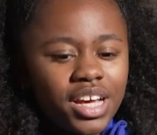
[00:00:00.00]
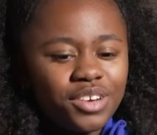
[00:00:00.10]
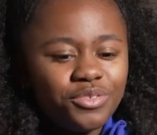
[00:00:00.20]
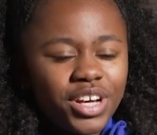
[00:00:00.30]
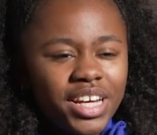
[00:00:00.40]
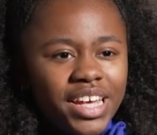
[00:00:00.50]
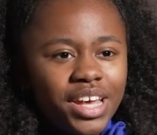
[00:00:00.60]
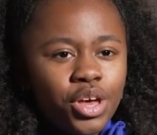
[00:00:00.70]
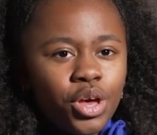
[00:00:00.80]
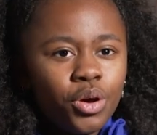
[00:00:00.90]
like a
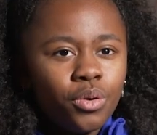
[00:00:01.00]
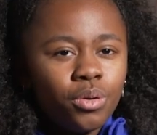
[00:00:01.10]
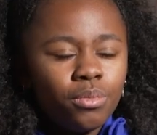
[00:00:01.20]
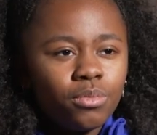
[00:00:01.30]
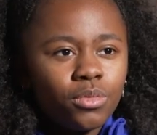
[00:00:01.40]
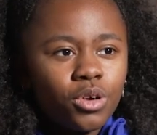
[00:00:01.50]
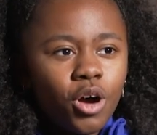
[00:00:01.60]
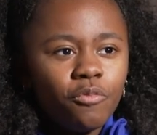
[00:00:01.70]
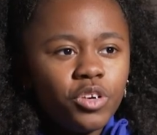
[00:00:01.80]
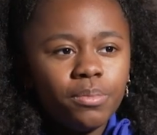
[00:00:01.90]
really
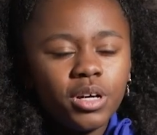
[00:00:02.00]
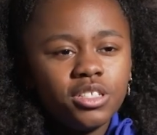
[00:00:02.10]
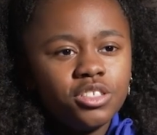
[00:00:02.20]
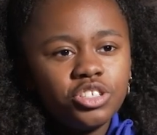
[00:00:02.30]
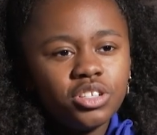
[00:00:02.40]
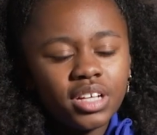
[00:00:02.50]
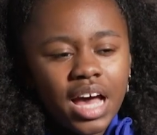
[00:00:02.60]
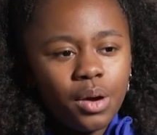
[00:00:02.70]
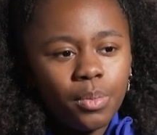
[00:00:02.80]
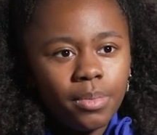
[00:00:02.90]
confident person. She doesn't
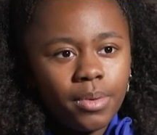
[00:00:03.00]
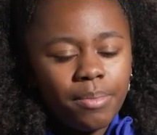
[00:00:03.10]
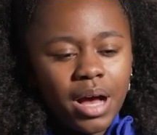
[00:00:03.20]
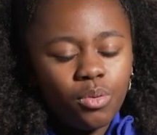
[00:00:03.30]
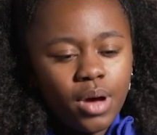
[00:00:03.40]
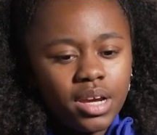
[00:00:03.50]
care about what